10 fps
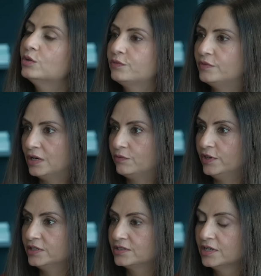of
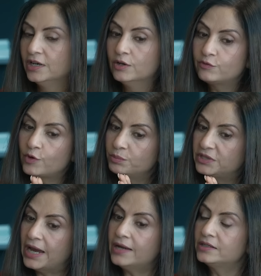Netflix
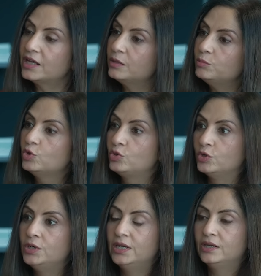from that time to
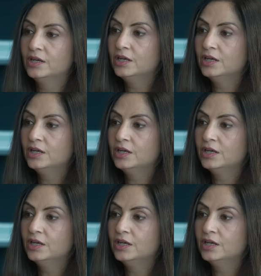today,